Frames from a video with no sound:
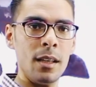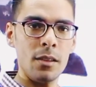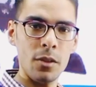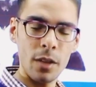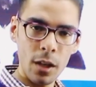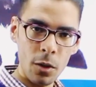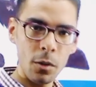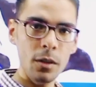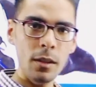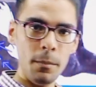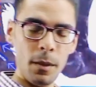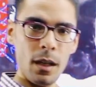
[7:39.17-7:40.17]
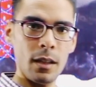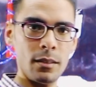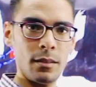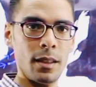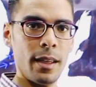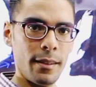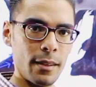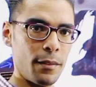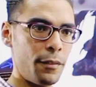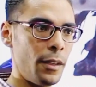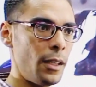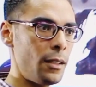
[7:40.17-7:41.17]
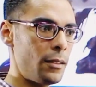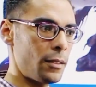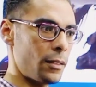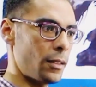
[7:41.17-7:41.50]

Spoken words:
So the cold blood in the feet